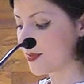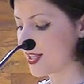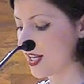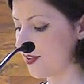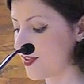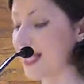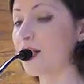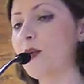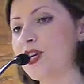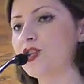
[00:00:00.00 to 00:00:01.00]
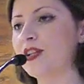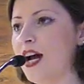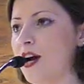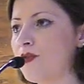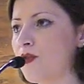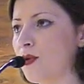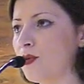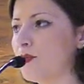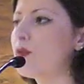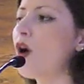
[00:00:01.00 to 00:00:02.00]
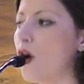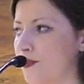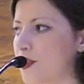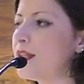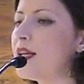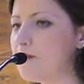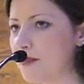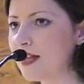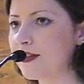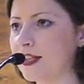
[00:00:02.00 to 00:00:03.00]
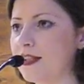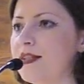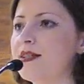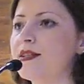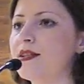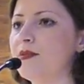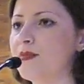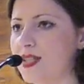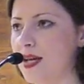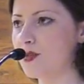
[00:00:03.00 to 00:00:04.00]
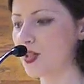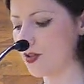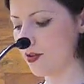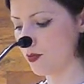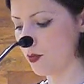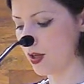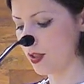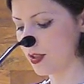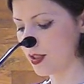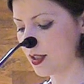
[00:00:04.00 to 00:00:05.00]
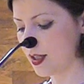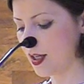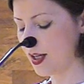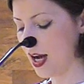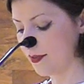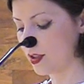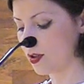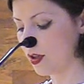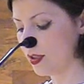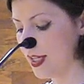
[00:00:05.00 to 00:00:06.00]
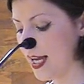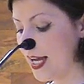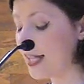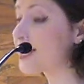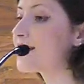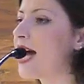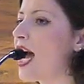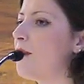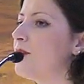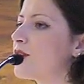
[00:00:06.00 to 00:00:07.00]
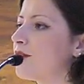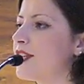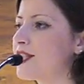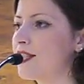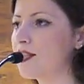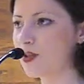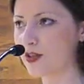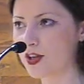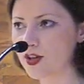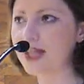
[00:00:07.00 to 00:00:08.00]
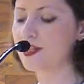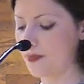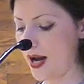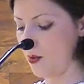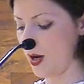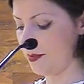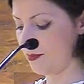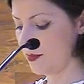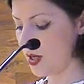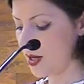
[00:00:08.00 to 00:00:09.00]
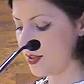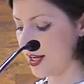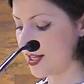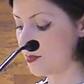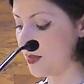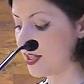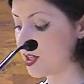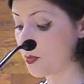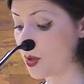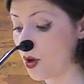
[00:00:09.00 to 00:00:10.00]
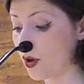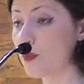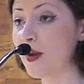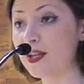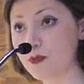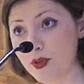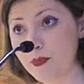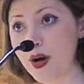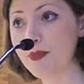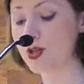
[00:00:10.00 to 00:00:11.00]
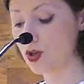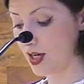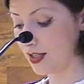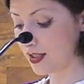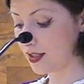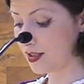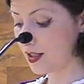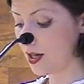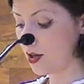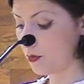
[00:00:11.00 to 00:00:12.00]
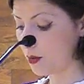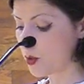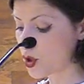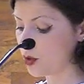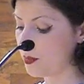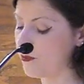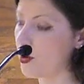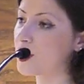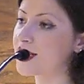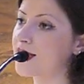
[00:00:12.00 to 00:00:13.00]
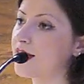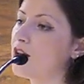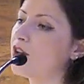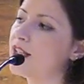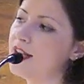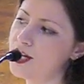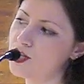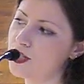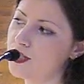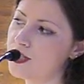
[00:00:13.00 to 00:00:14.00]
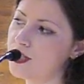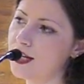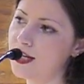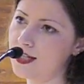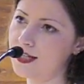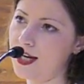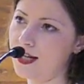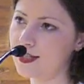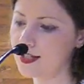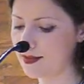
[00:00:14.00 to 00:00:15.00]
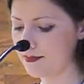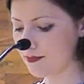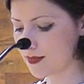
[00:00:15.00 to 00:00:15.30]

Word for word: themselves and question our own, often imperialist, perceptions of the world. After all, it is the habit of listening to the great power that has made us preoccupied with the perpetrator when we should be focusing on the nations that it attacks.